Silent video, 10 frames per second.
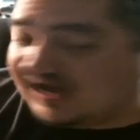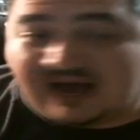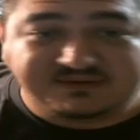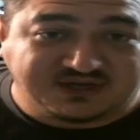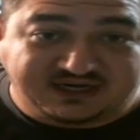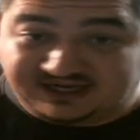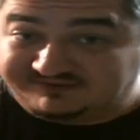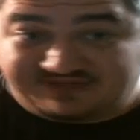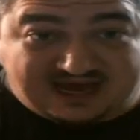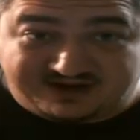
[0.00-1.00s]
I was going to give
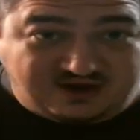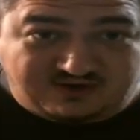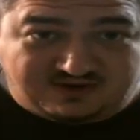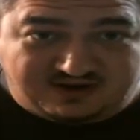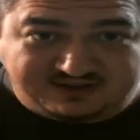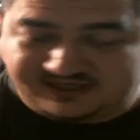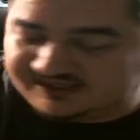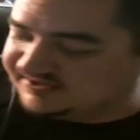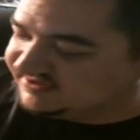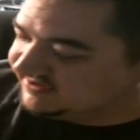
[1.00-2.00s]
that a go on
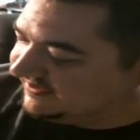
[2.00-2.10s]
this.